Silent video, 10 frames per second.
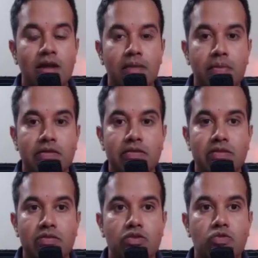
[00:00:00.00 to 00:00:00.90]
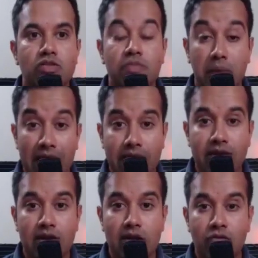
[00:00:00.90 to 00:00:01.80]
This was
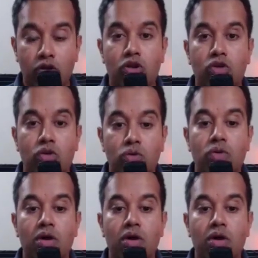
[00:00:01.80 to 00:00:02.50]
practical for you to do